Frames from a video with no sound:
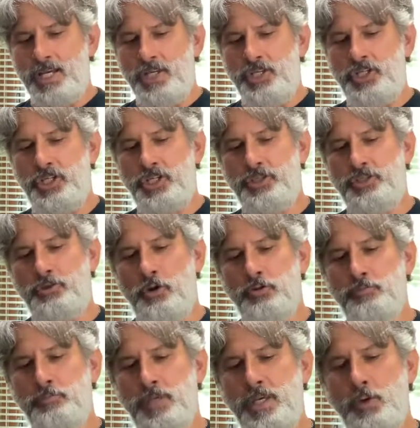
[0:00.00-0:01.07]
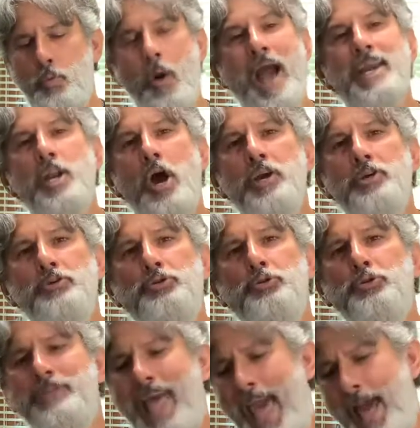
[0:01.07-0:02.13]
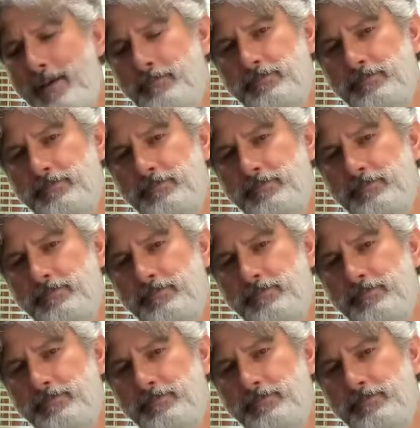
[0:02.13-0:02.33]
She's told me, "Why not you do that?"